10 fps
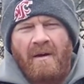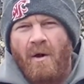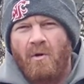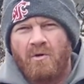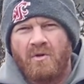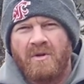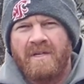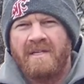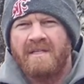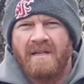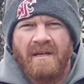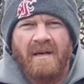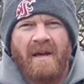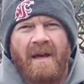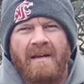oak trees,
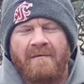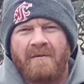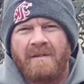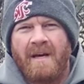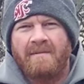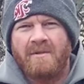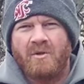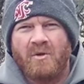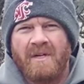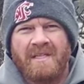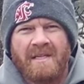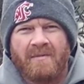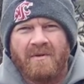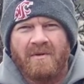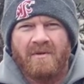and different types of trees that
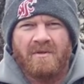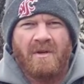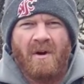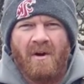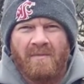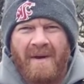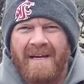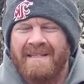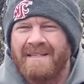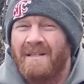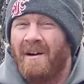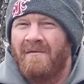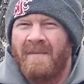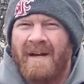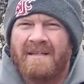produce hard mast and
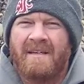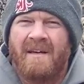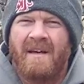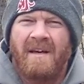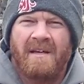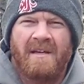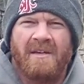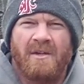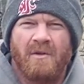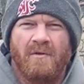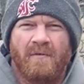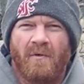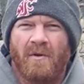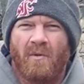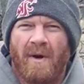soft mast can do
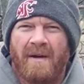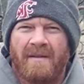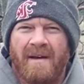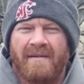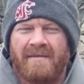for your wildlife.